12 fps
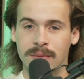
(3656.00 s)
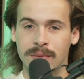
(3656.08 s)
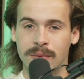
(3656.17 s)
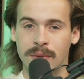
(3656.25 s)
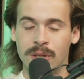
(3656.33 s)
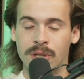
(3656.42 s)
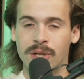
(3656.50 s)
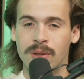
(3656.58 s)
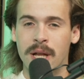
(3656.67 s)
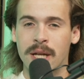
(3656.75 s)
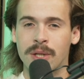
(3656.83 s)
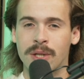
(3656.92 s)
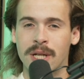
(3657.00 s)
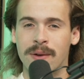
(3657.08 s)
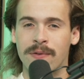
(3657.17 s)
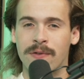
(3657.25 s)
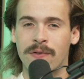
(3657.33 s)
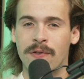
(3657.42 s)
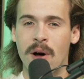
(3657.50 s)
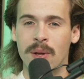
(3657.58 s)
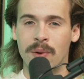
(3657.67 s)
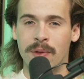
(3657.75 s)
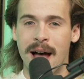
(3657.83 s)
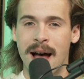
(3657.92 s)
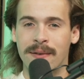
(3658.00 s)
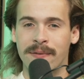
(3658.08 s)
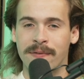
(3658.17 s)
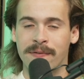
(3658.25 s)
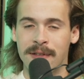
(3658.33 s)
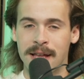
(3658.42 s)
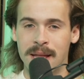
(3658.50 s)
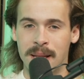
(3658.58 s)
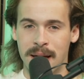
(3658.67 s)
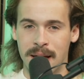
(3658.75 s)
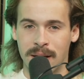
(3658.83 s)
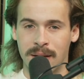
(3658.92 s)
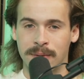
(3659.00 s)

And just let yourself follow that feeling.